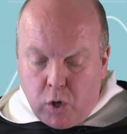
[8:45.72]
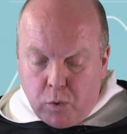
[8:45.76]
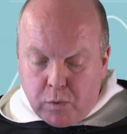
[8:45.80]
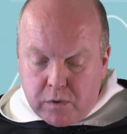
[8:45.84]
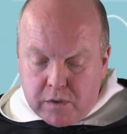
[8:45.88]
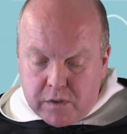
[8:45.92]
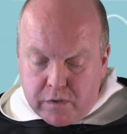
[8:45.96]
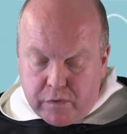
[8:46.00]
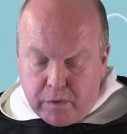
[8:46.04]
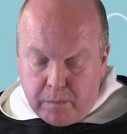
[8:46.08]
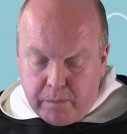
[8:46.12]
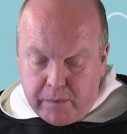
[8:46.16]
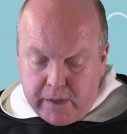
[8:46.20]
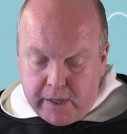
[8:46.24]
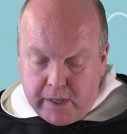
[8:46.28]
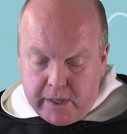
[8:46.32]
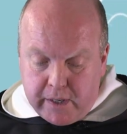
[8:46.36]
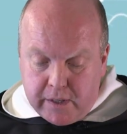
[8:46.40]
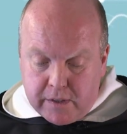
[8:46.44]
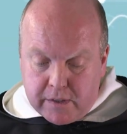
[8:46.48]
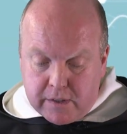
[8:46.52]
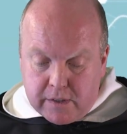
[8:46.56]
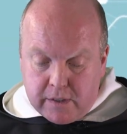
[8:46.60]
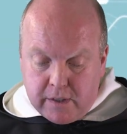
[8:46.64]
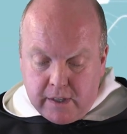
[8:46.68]
notes from
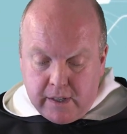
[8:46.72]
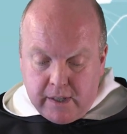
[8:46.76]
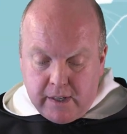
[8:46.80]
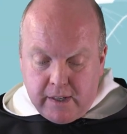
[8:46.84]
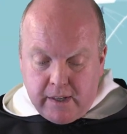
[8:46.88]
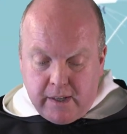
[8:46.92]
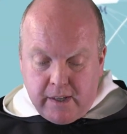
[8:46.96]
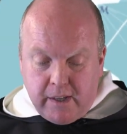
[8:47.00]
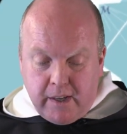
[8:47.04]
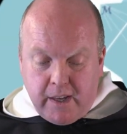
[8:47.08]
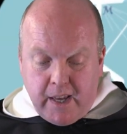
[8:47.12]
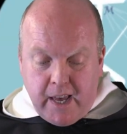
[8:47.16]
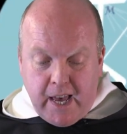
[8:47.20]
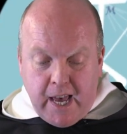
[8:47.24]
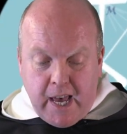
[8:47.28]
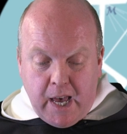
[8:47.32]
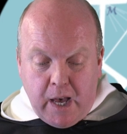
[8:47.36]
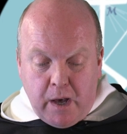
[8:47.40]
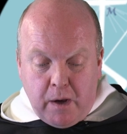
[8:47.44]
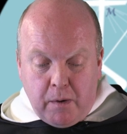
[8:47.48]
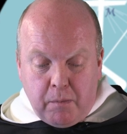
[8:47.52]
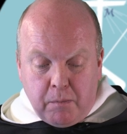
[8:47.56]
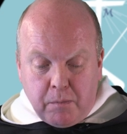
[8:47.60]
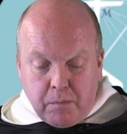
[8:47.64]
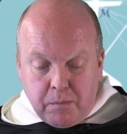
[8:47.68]
these
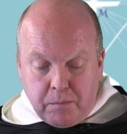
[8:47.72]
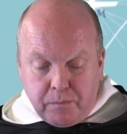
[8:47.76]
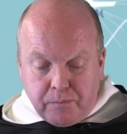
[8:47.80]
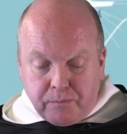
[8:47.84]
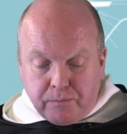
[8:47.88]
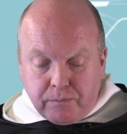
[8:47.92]
um,